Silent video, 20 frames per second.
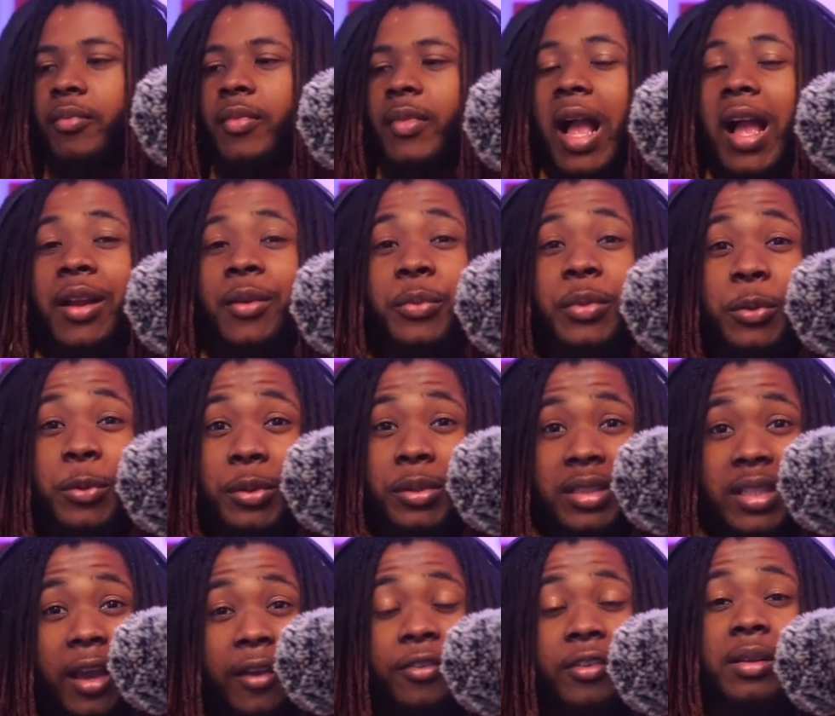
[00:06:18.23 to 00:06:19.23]
And we will
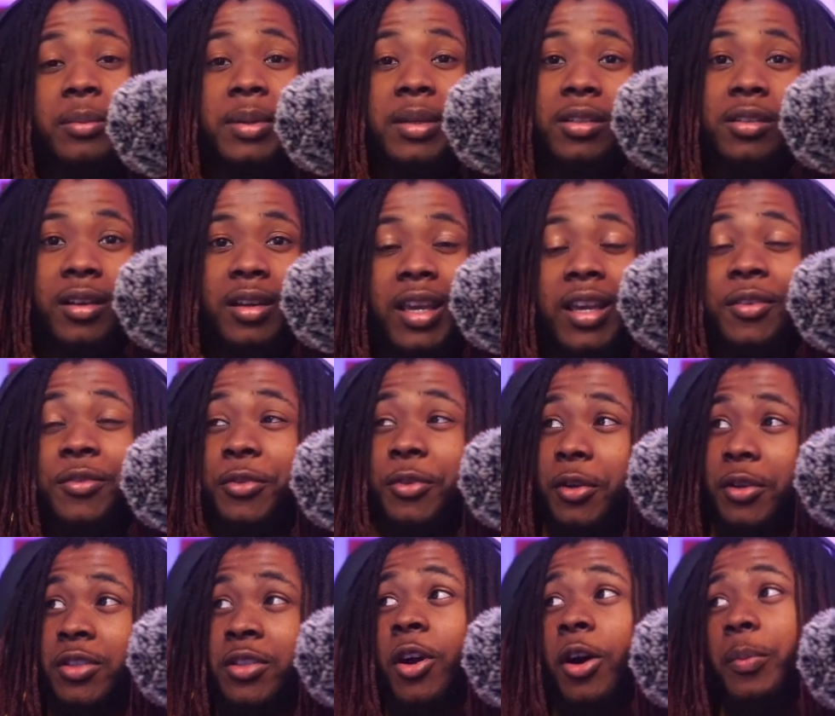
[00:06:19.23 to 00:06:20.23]
definitely be looking for a
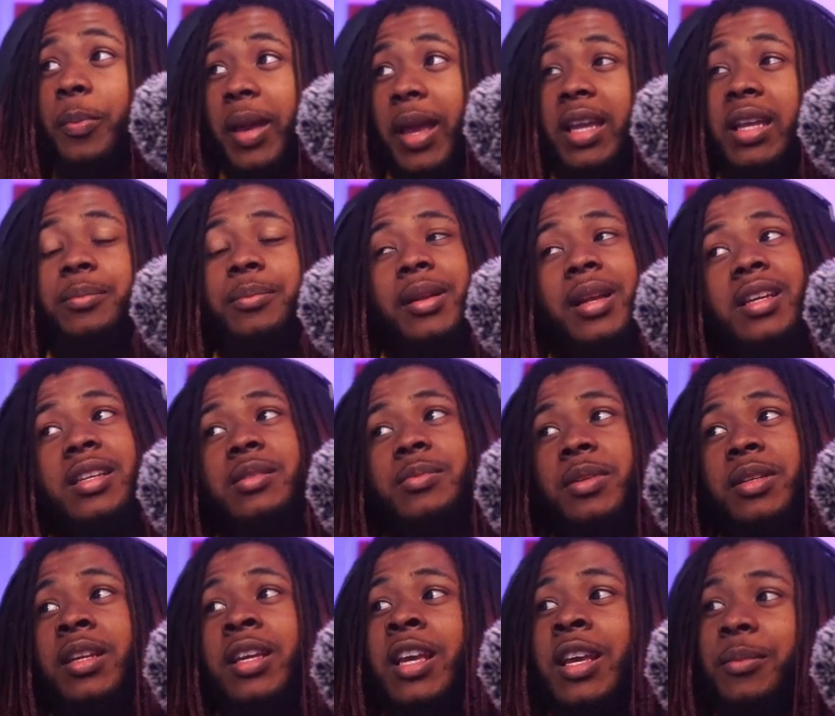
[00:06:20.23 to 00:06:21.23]
top eight
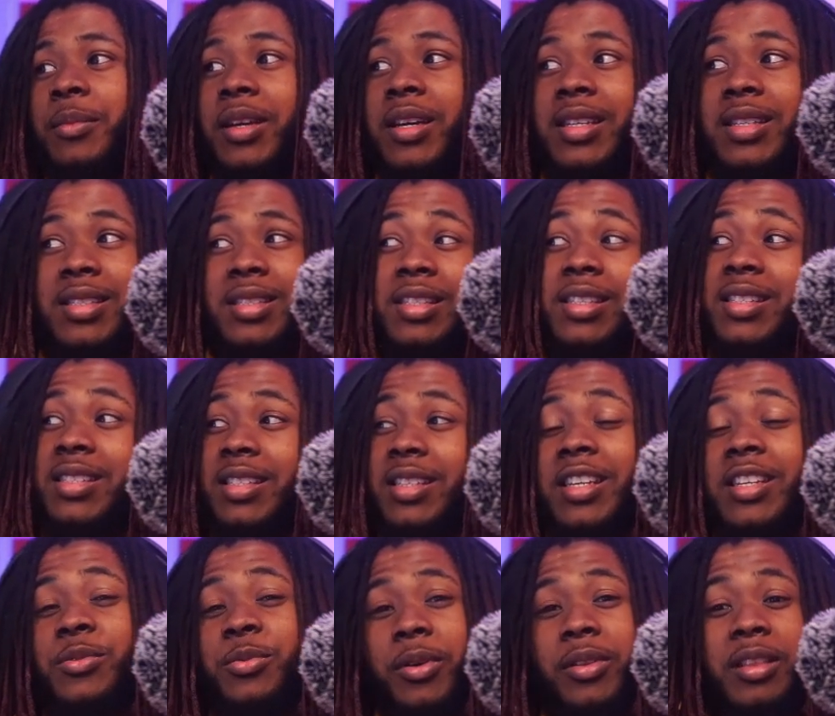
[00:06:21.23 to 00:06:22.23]
placement because this
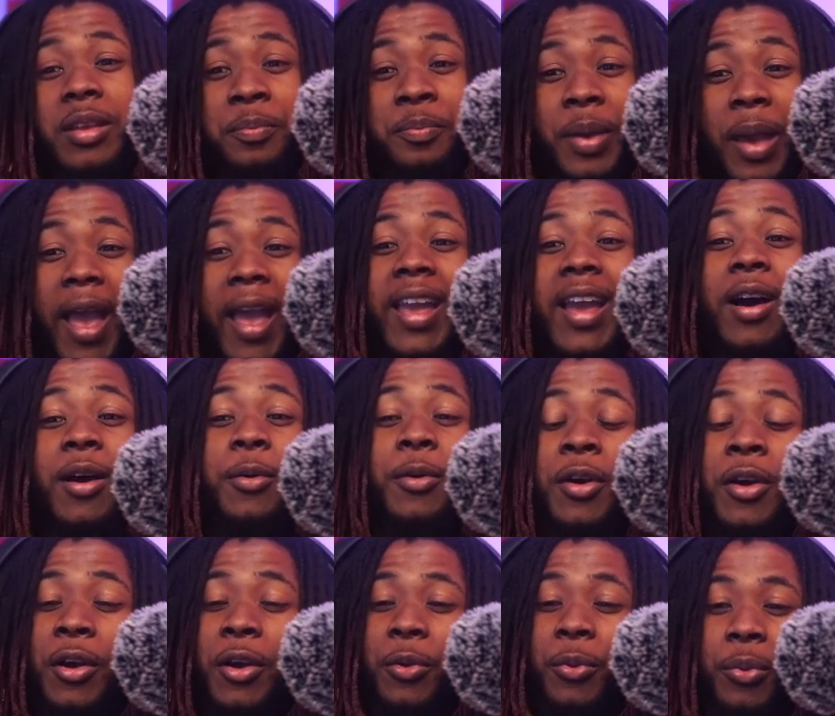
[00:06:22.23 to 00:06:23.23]
is what the payout
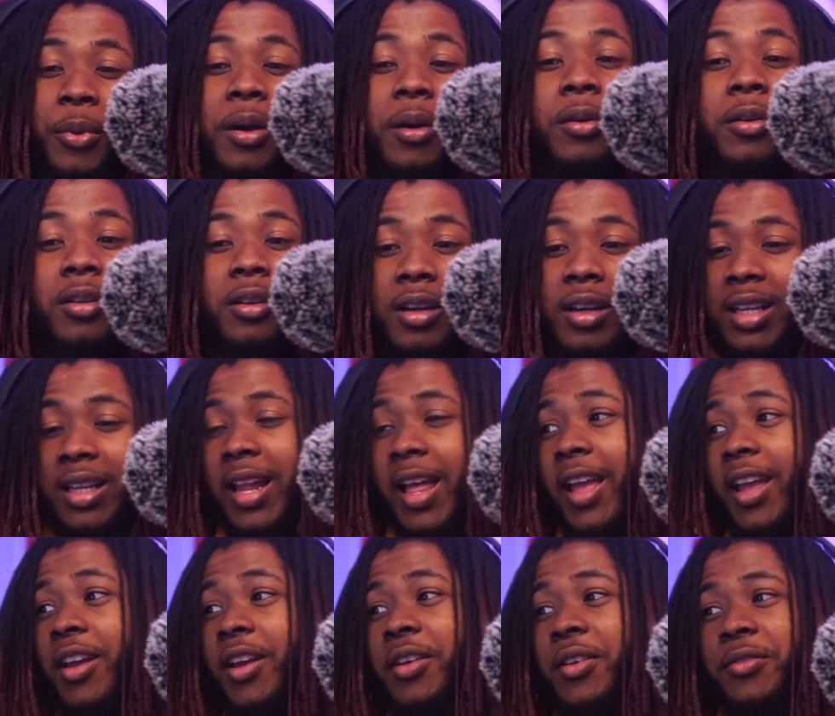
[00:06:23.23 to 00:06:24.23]
will look
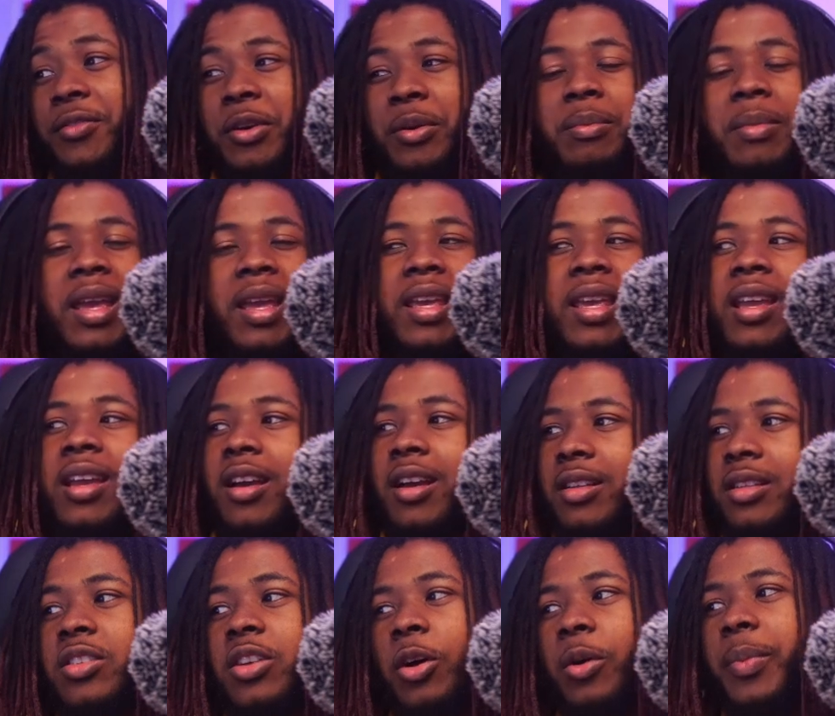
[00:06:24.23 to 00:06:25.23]
like for making a
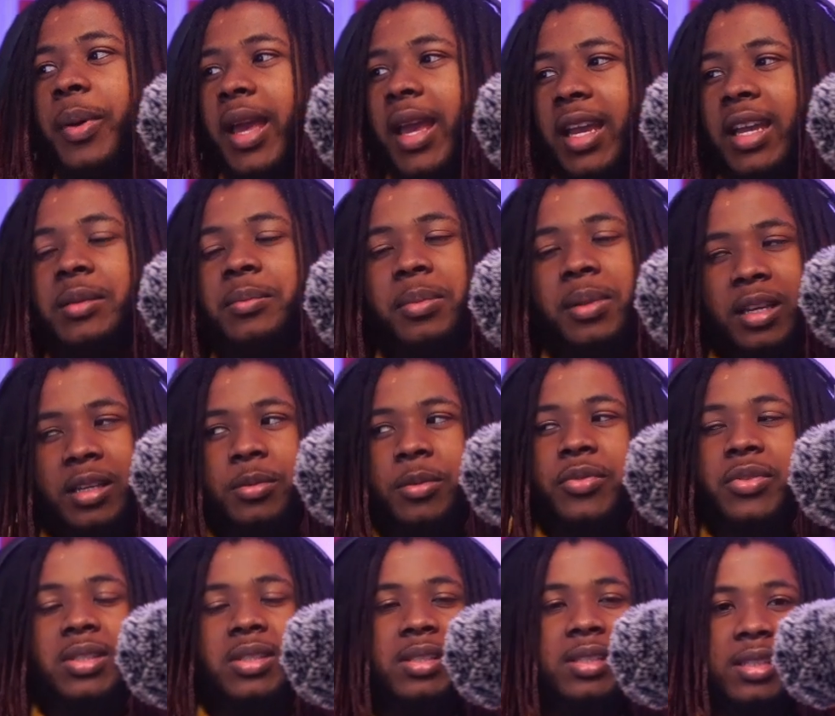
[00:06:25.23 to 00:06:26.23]
top eight placement.
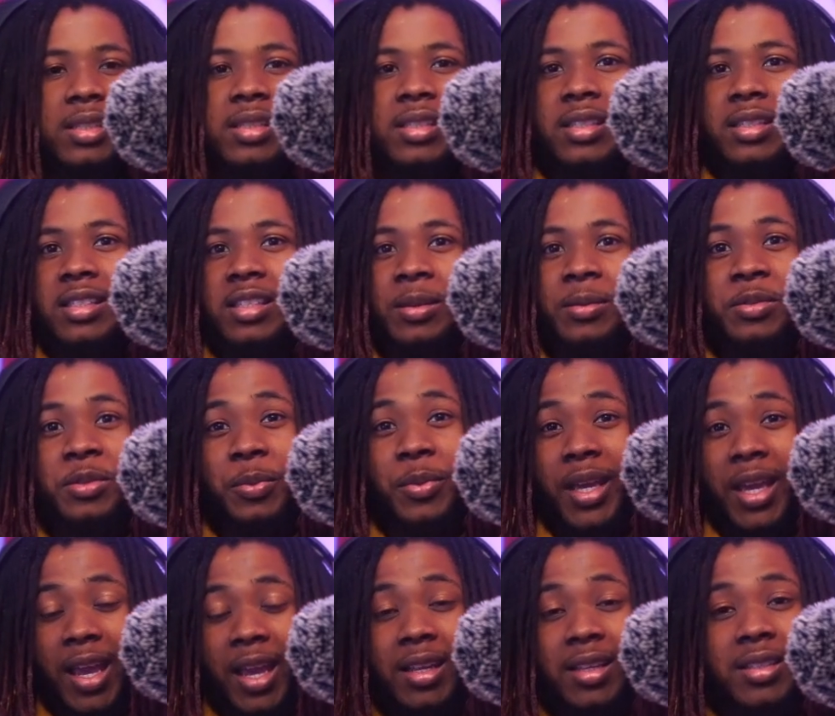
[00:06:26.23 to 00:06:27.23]
Obviously, 16 teams will be
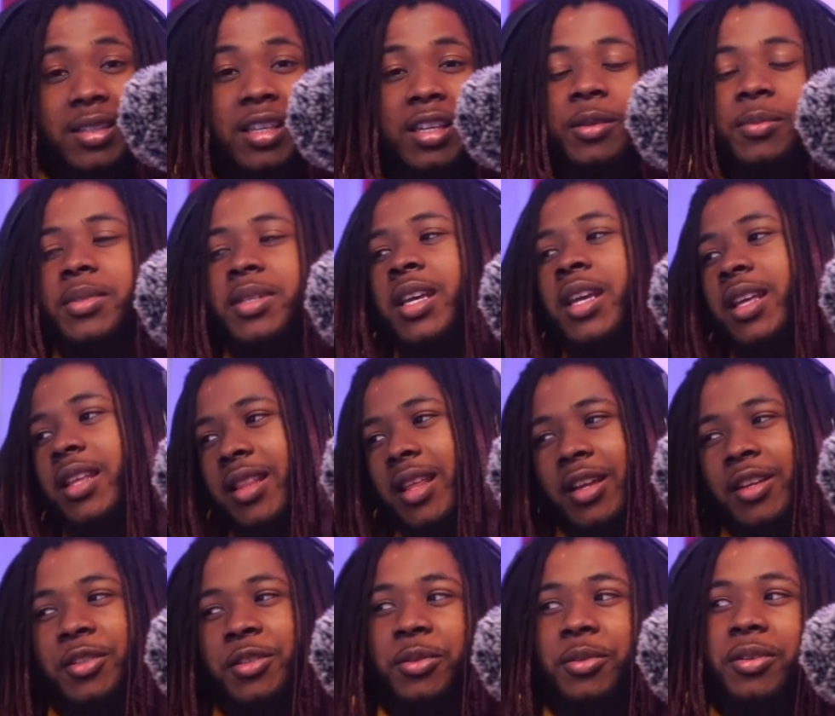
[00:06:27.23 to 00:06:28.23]
eight teams
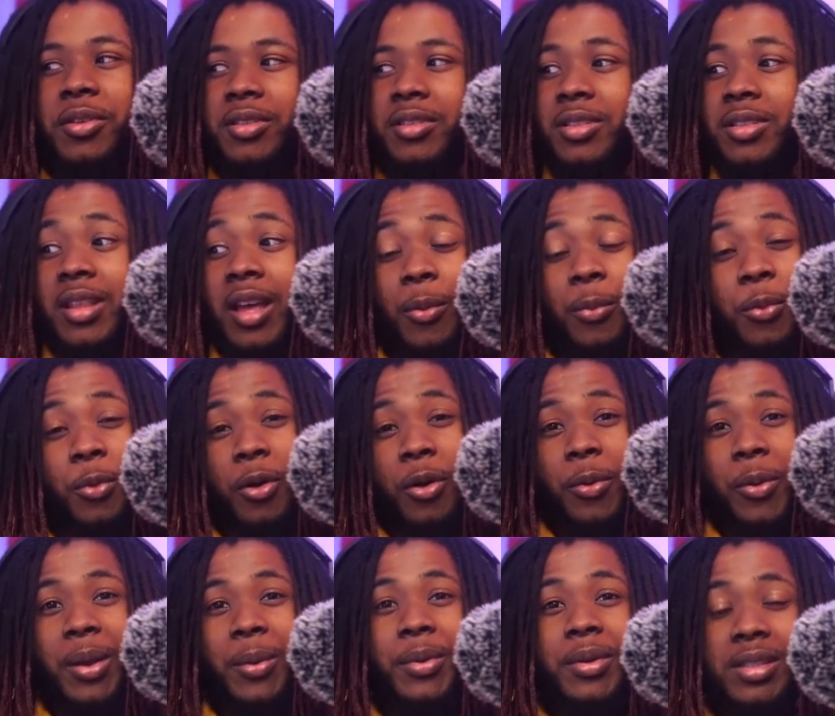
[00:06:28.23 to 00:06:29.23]
that do not that walk
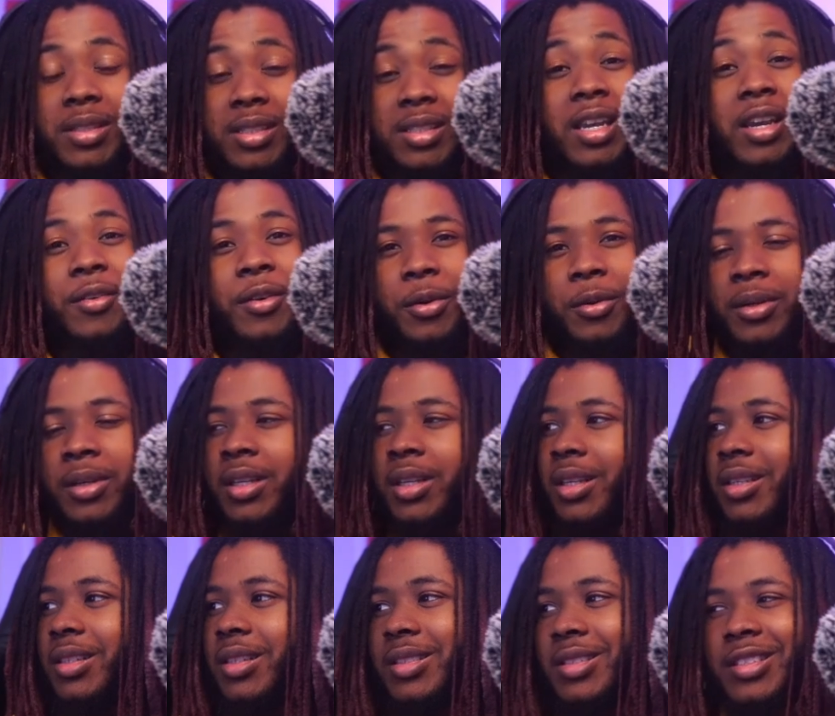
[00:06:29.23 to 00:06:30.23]
away with zero
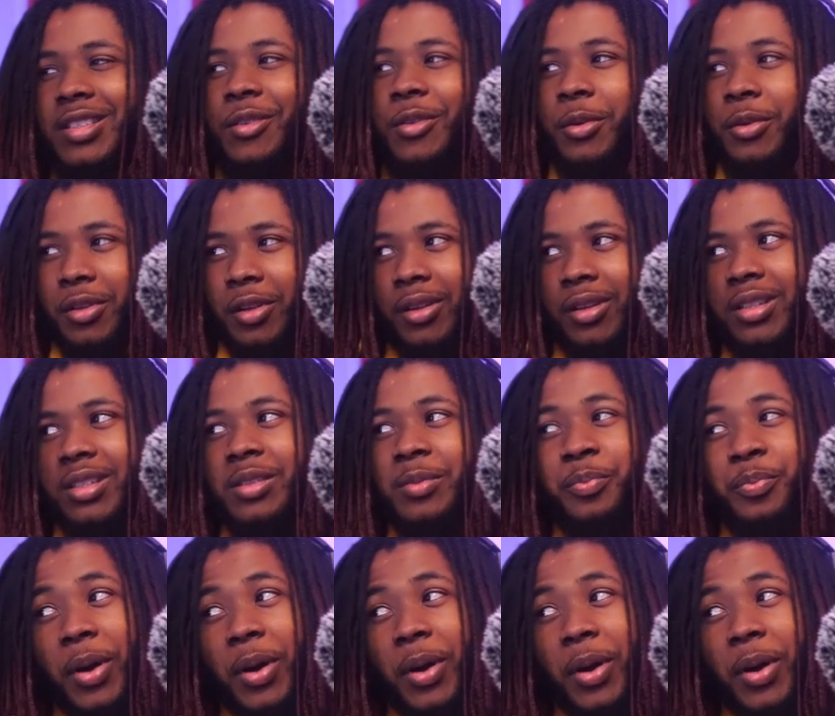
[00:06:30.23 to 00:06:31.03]
zero dollars.